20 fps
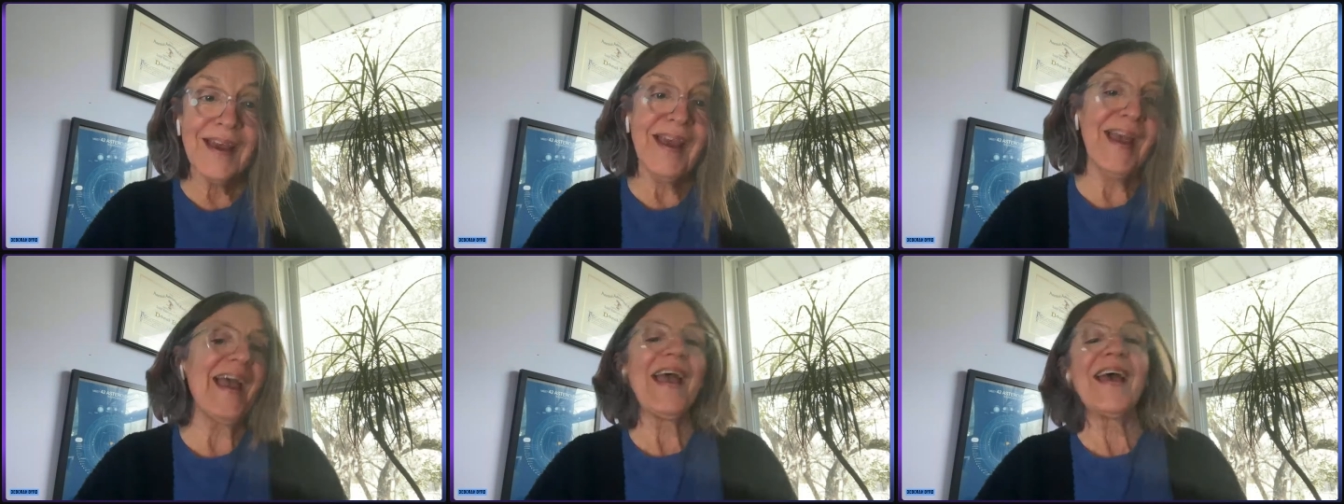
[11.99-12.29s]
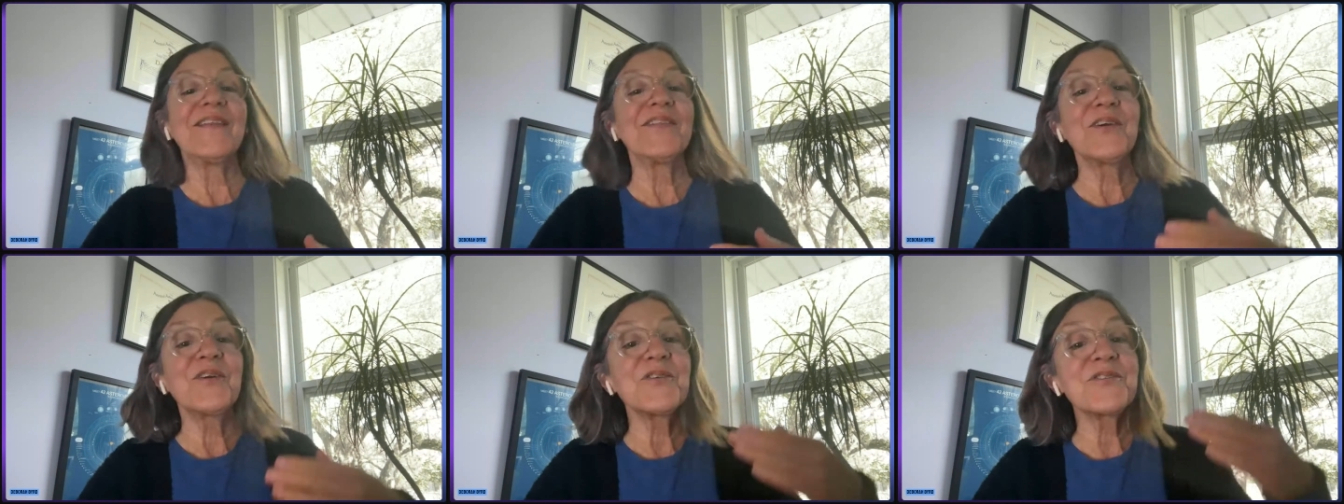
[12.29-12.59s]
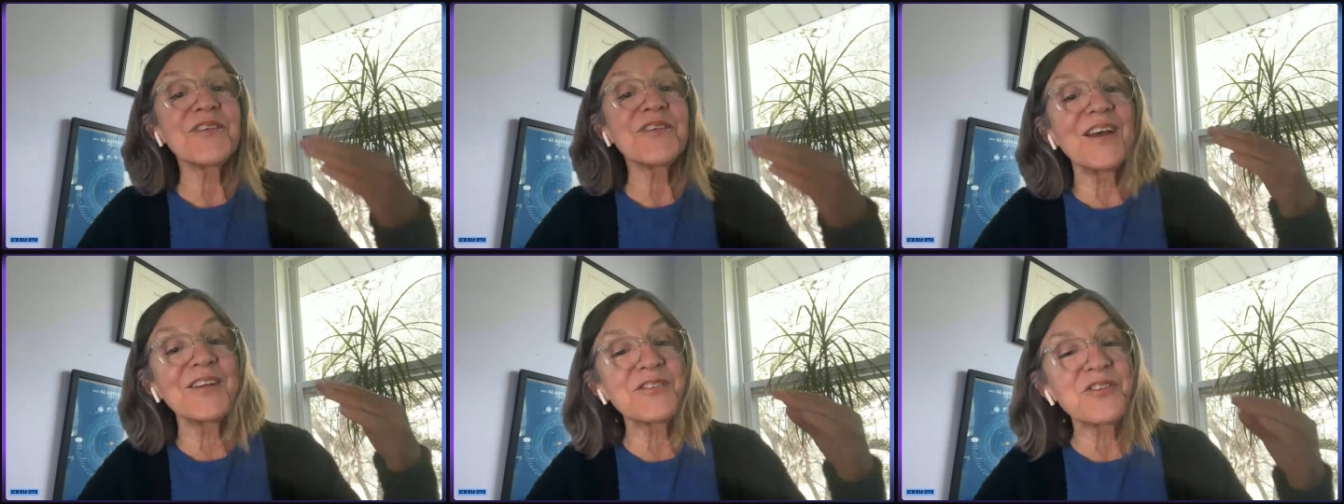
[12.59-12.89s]
and there's
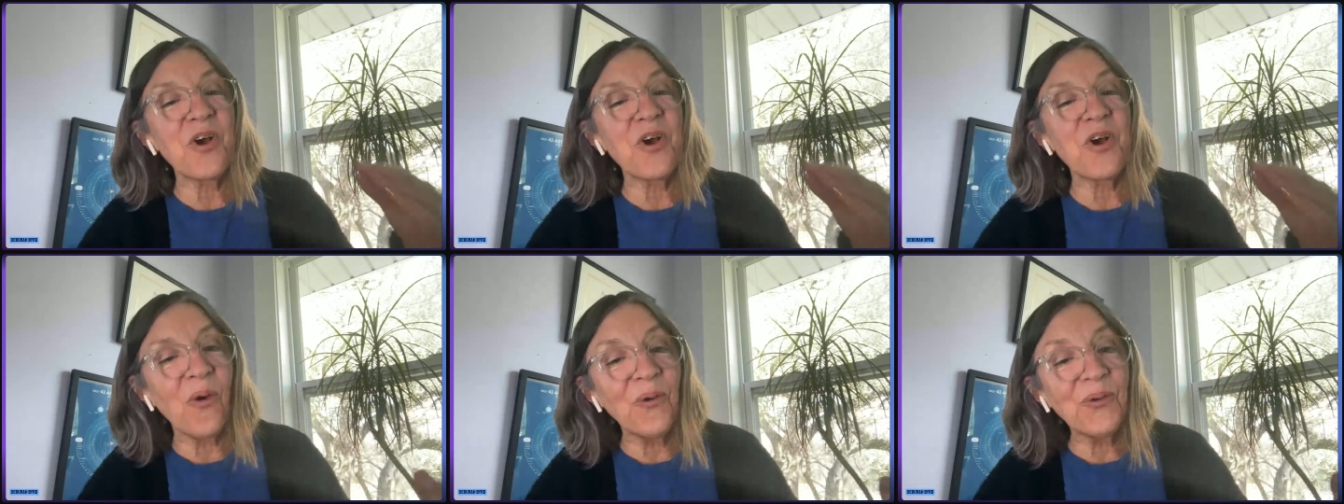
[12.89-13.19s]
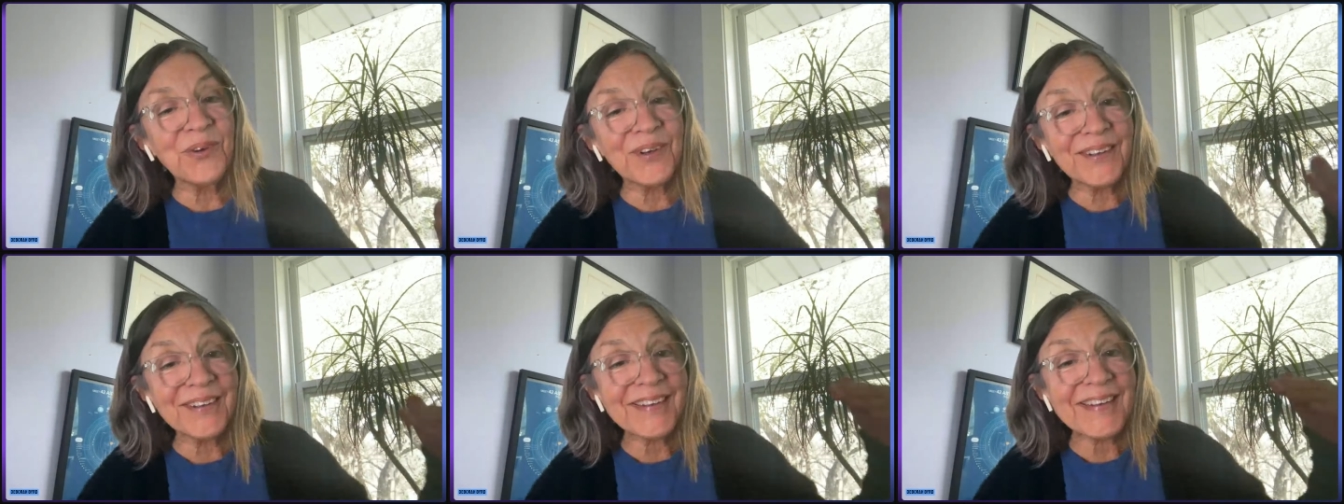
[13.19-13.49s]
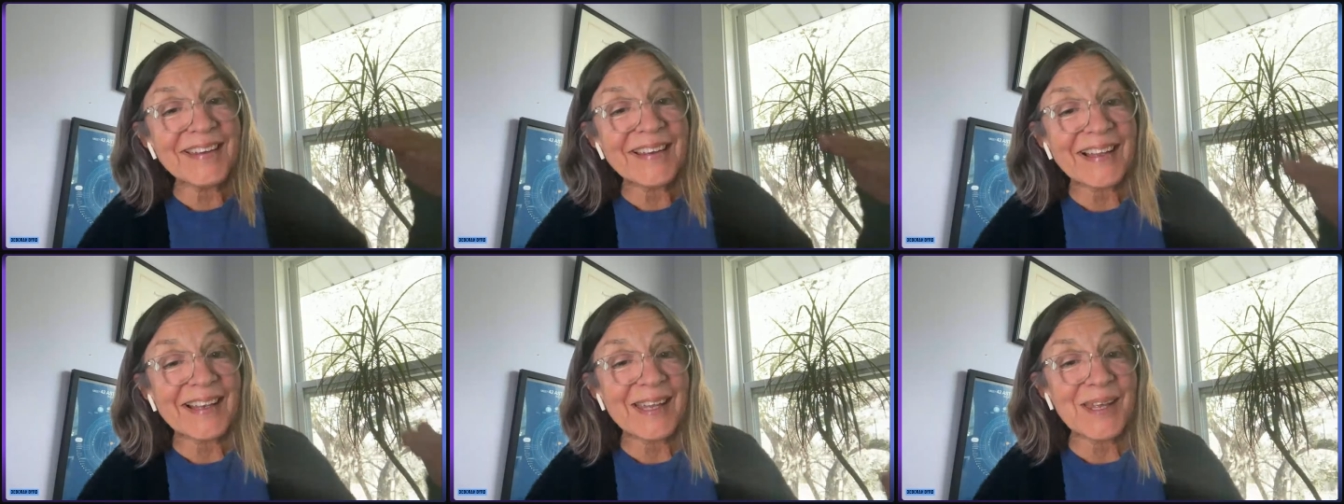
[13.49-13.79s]
a total
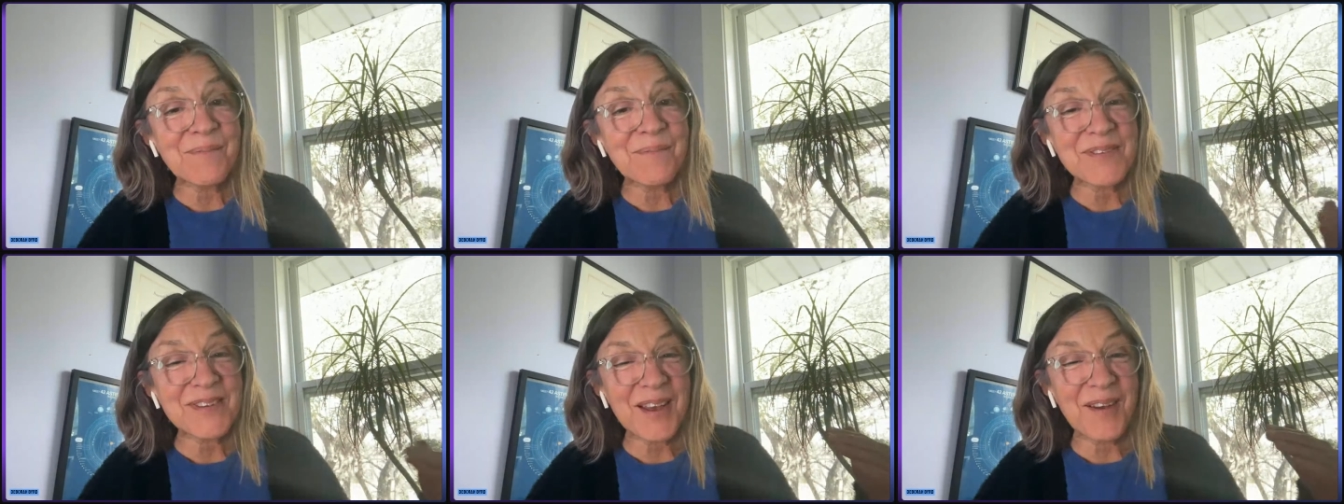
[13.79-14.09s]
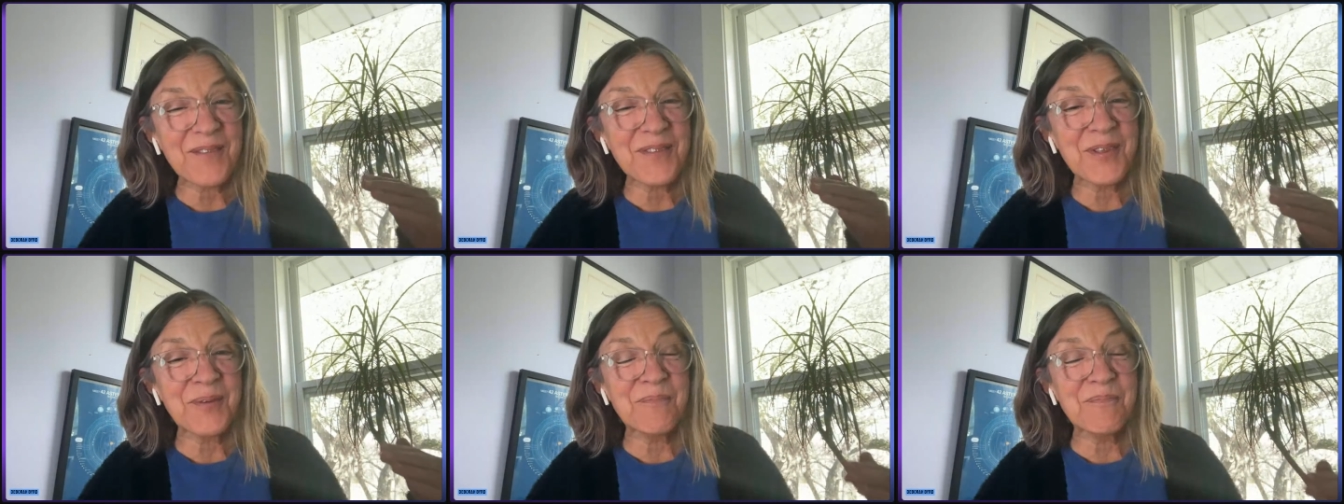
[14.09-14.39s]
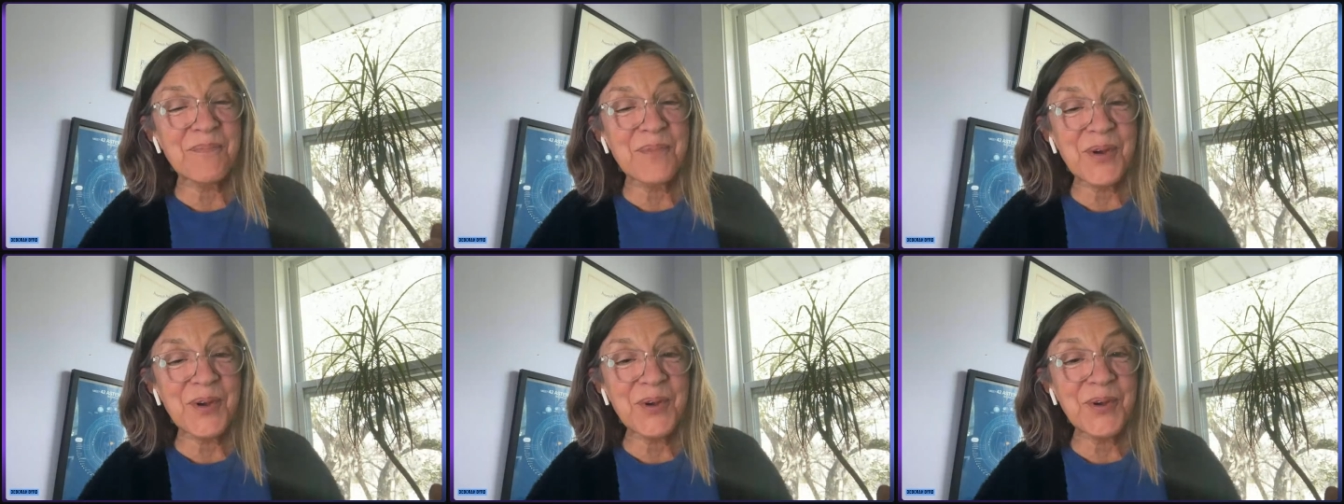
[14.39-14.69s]
eclipse of the
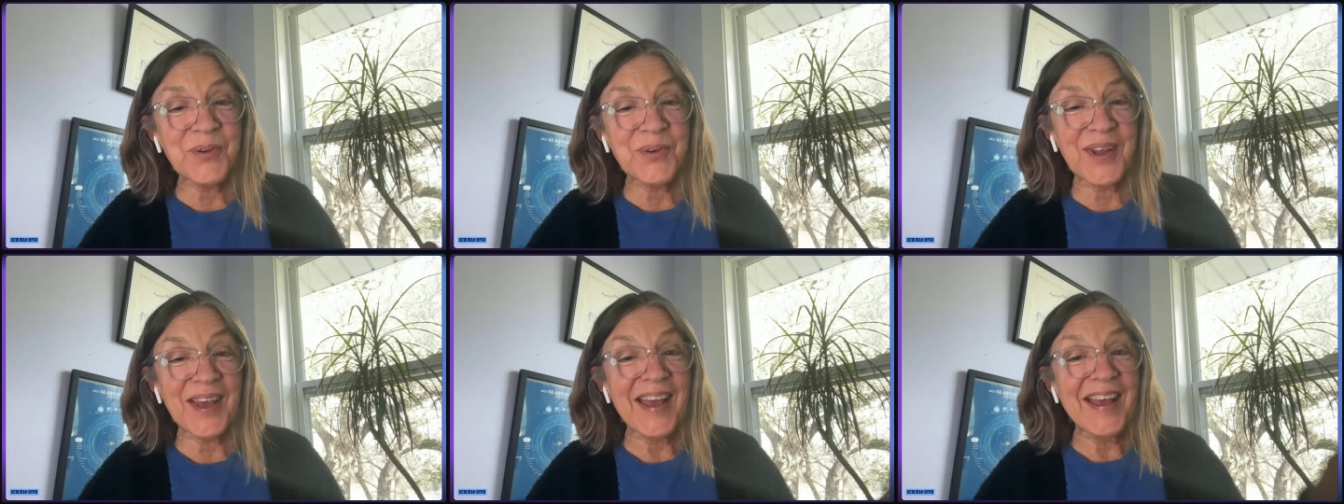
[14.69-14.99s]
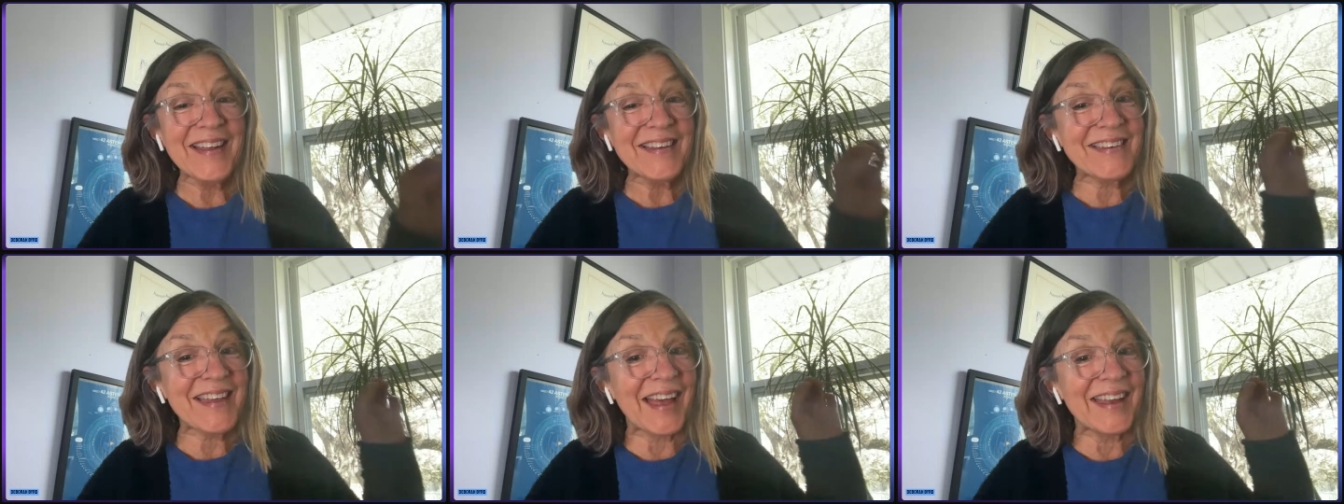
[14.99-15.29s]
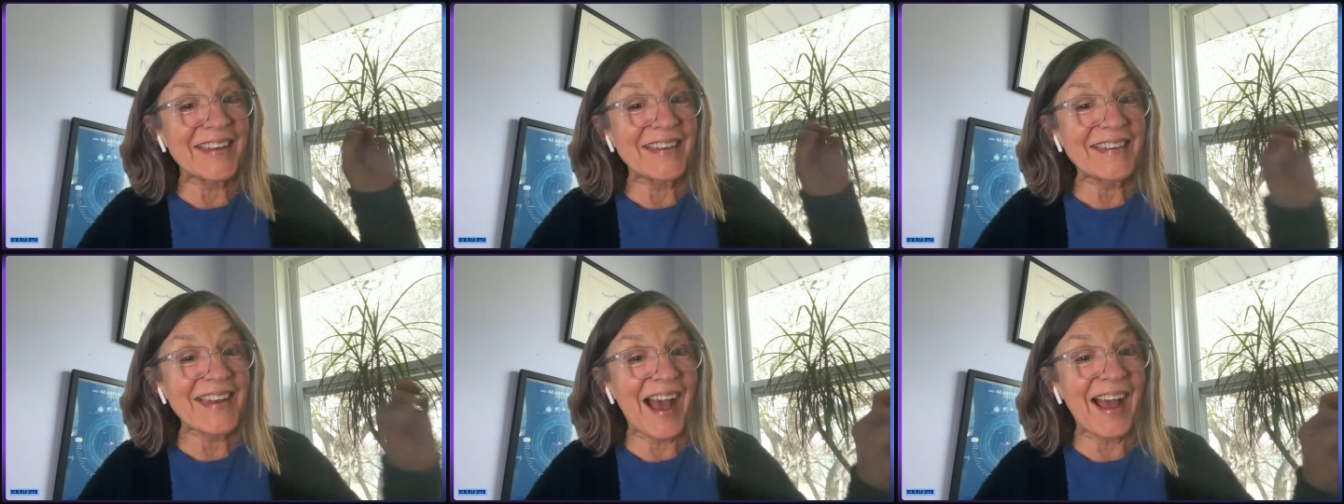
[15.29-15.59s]
moon
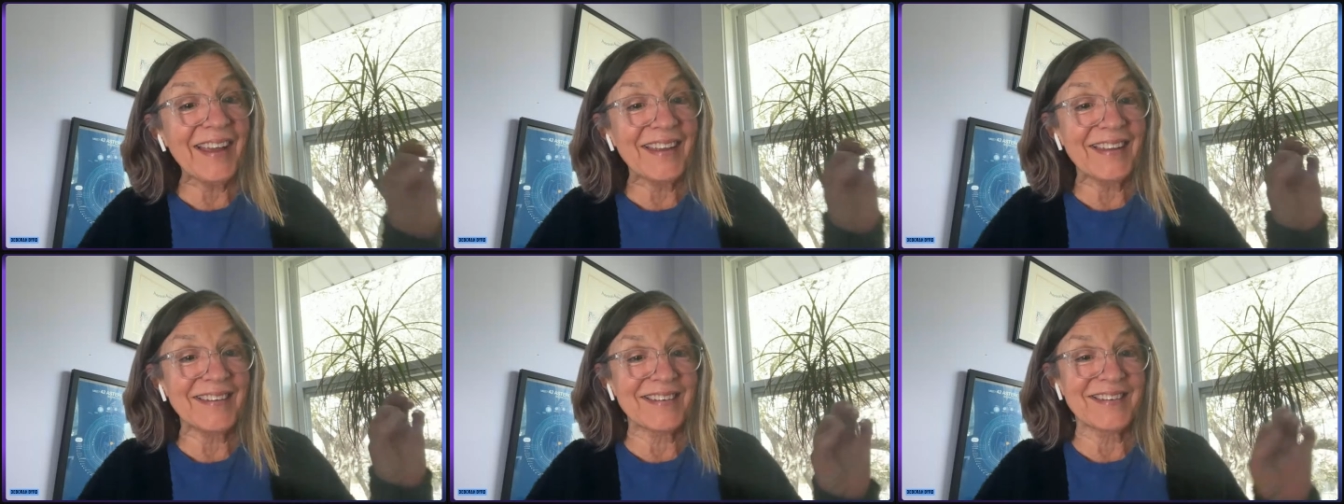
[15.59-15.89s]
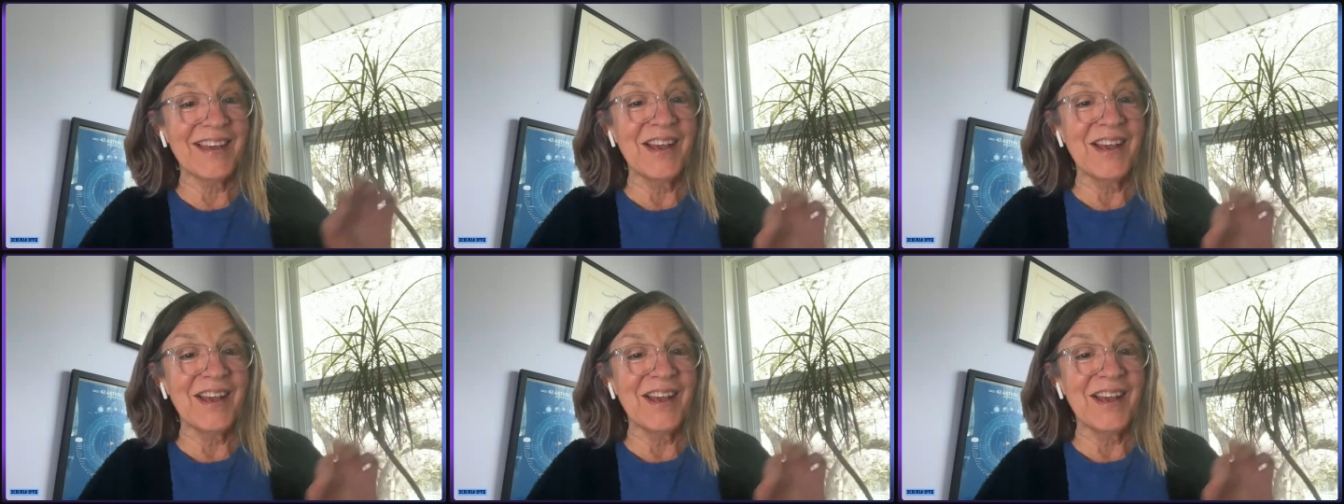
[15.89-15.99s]
tonight.